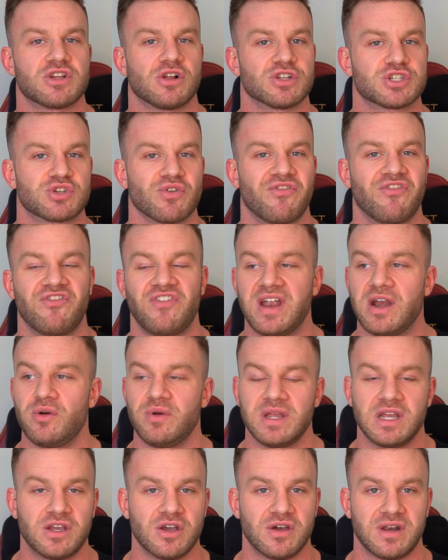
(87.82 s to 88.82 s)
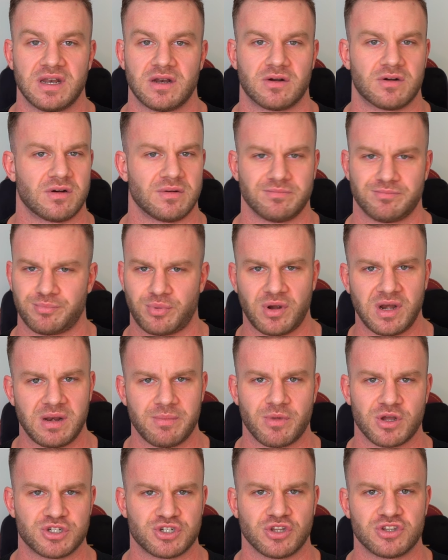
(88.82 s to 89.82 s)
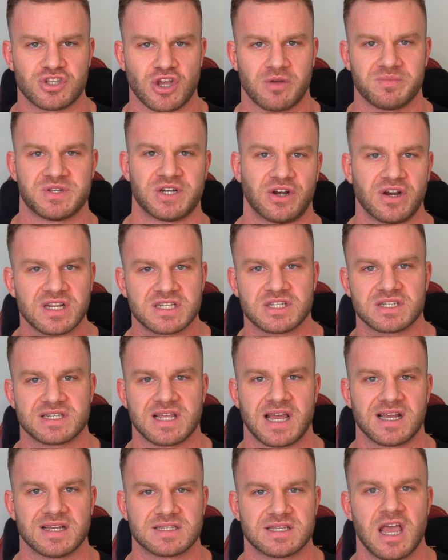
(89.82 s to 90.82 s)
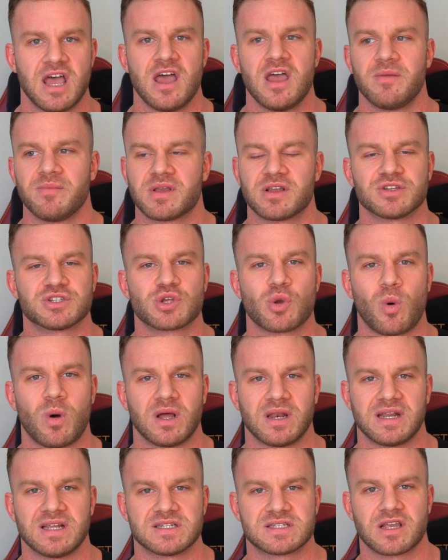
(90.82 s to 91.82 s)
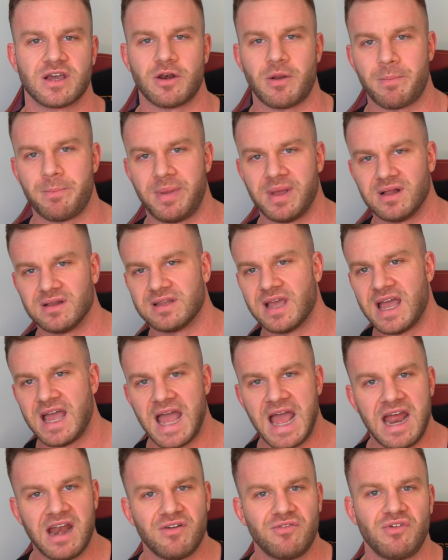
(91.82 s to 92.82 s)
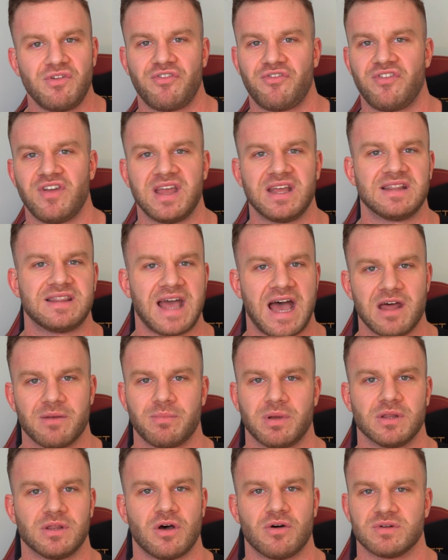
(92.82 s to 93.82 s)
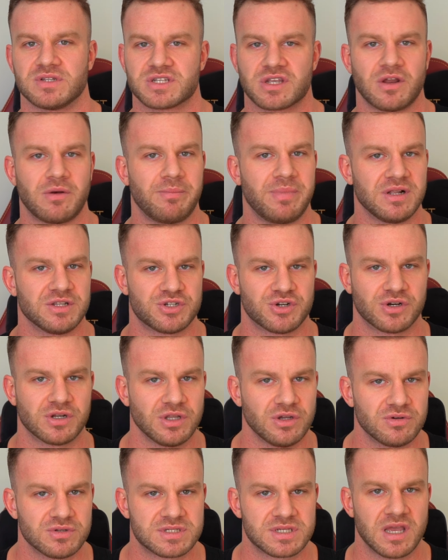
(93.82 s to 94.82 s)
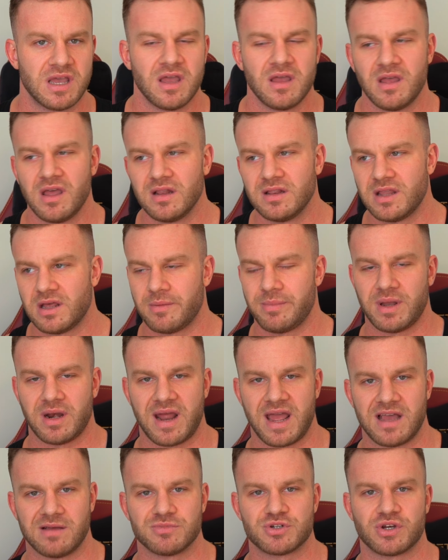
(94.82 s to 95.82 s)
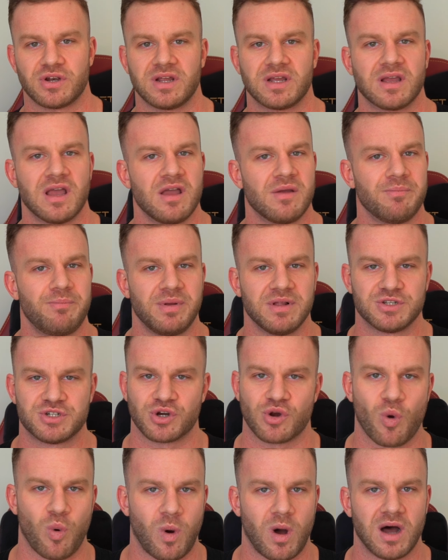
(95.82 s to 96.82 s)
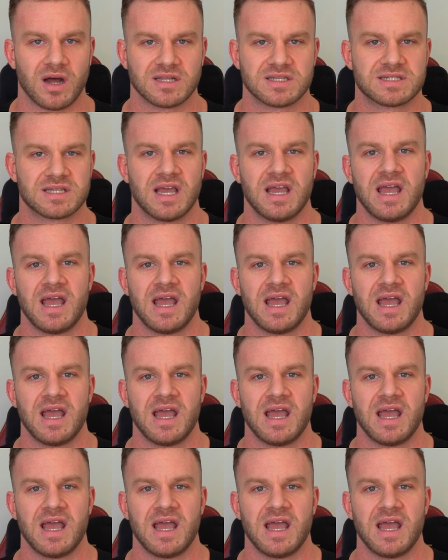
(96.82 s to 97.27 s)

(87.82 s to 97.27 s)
also very good at pretty much a top tier exercise because squat is going to build everything down below. It's going to build your glutes, a little bit of hamstring, build your quads,